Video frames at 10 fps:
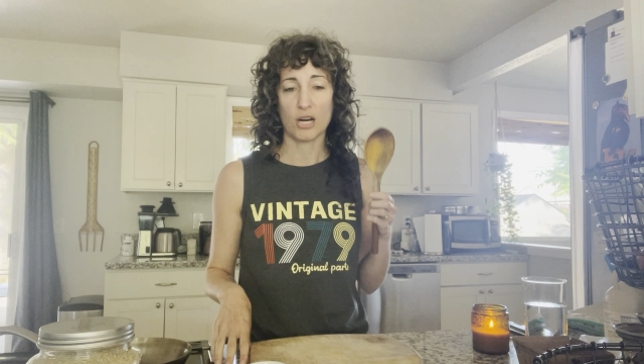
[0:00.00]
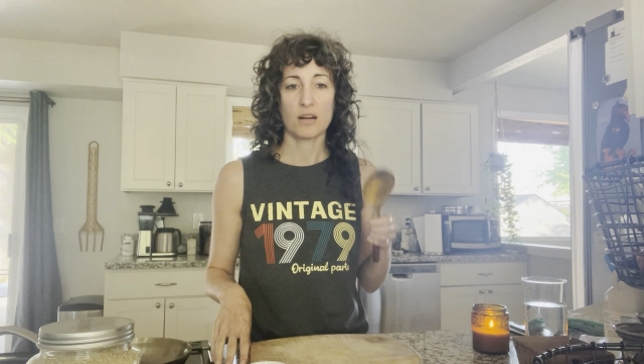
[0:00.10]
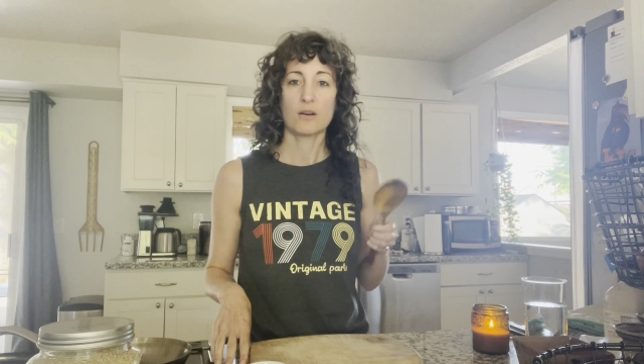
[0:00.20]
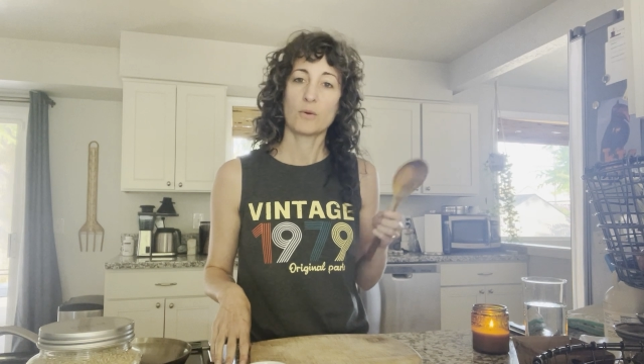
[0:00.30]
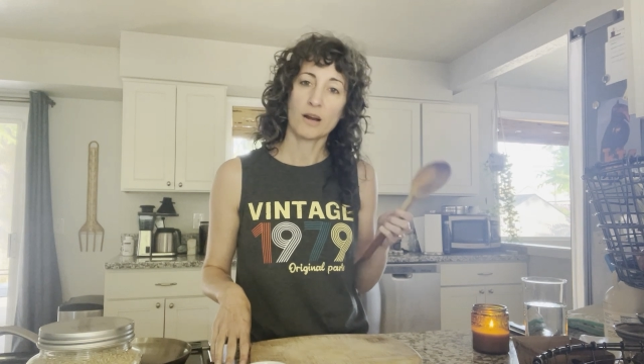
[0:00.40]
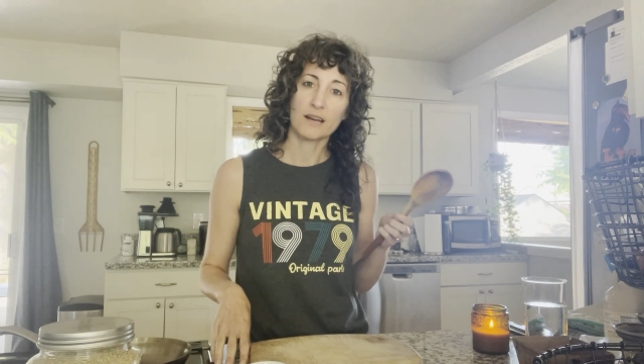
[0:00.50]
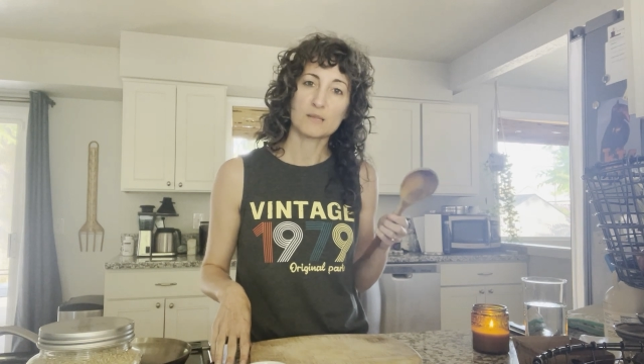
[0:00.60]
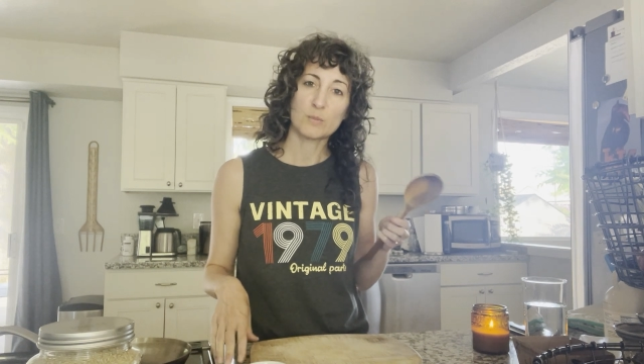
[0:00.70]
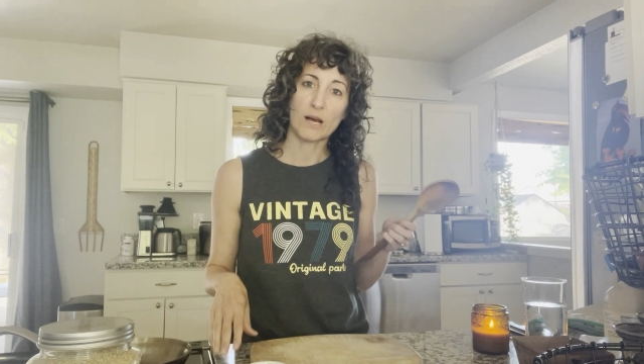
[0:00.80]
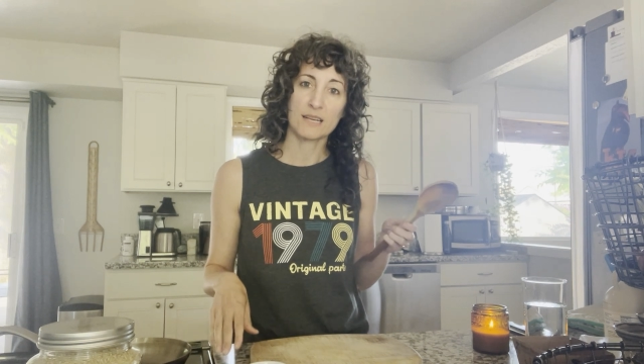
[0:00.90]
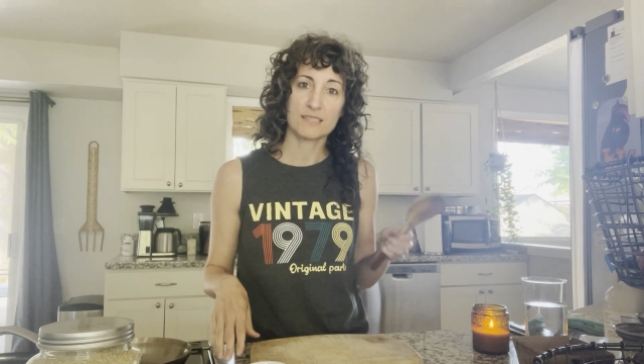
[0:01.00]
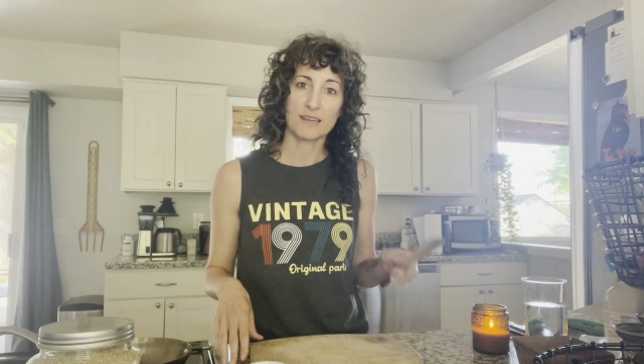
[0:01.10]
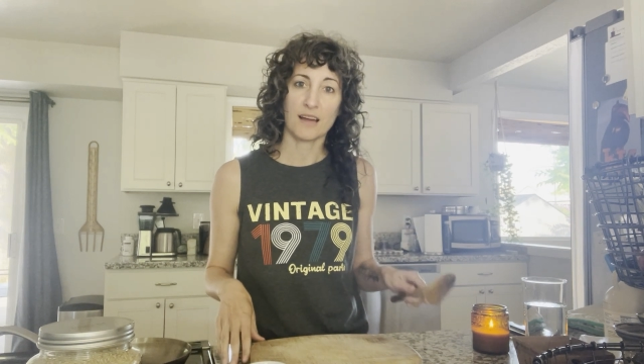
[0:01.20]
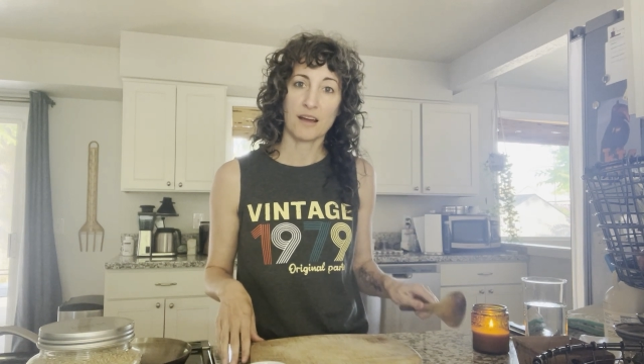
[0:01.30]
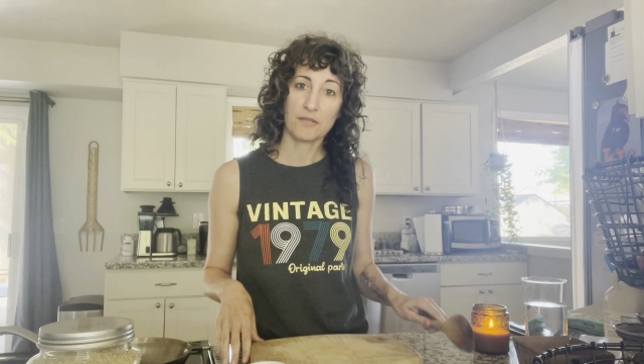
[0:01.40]
Whereas plastic, I
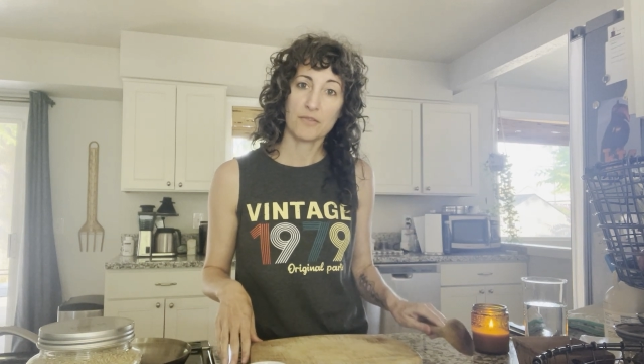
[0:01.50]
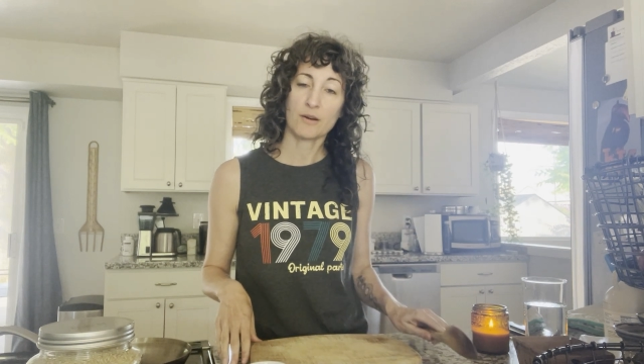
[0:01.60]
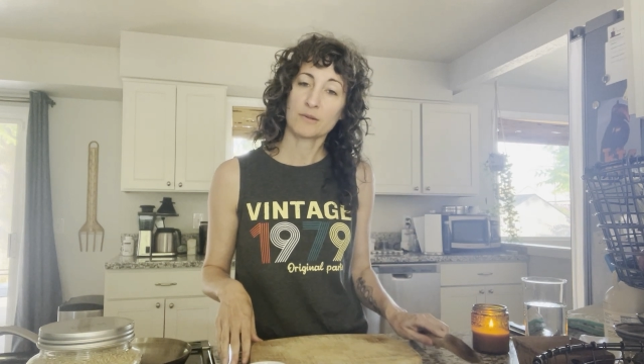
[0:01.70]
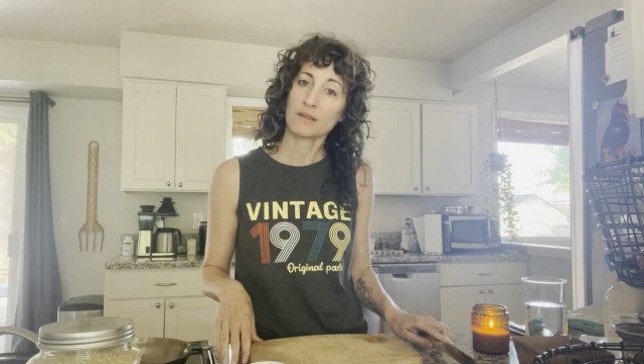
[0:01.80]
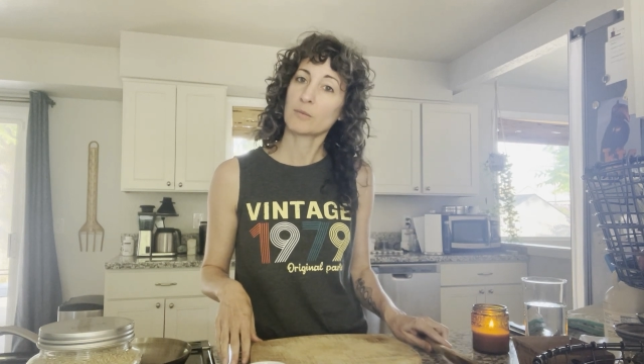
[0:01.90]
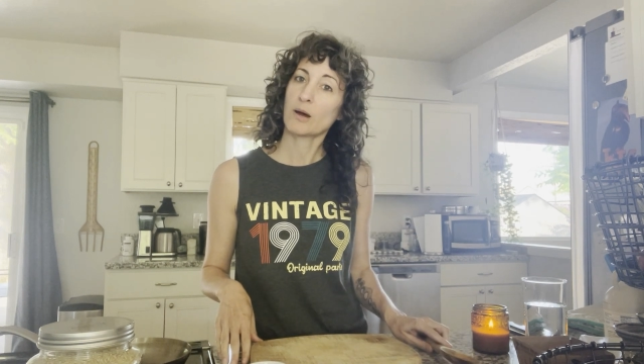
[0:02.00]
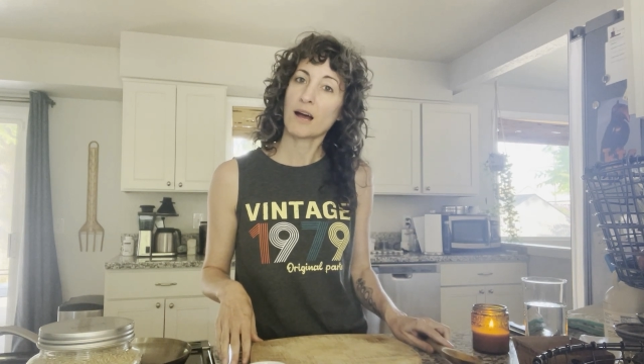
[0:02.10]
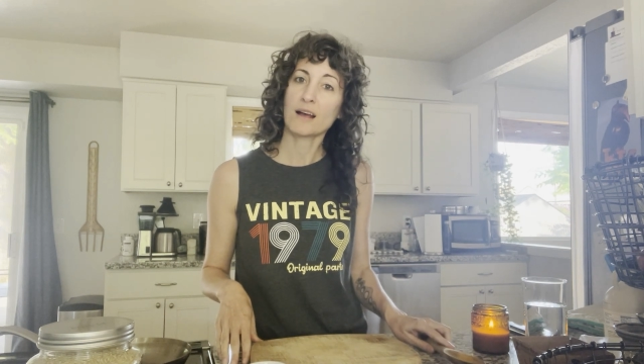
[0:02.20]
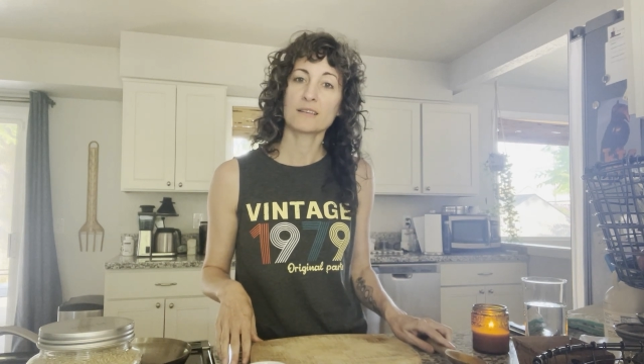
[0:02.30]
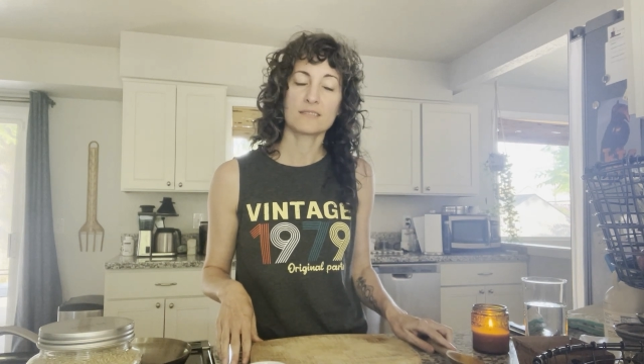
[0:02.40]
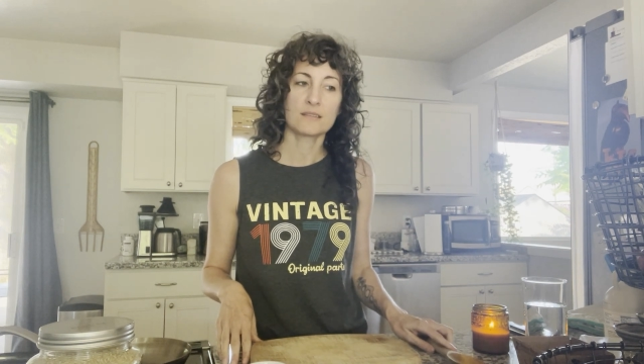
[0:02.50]
have found in the past,